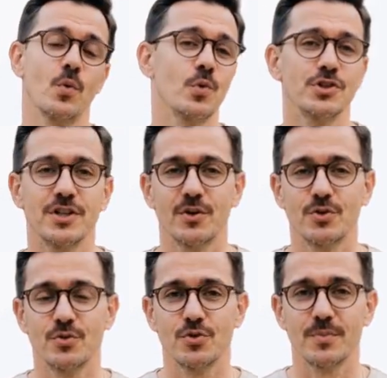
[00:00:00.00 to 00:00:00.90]
or share
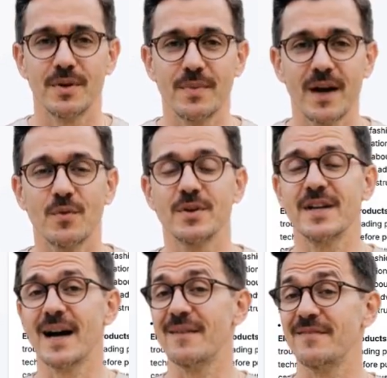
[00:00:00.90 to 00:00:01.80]
your Lumina-powered
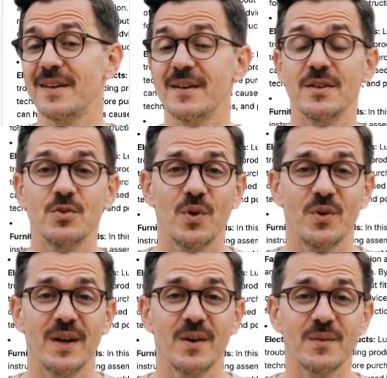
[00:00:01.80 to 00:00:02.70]
chat via
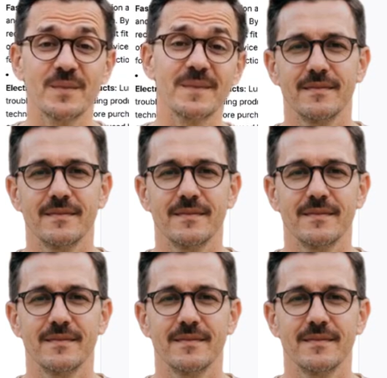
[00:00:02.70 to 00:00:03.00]
URL.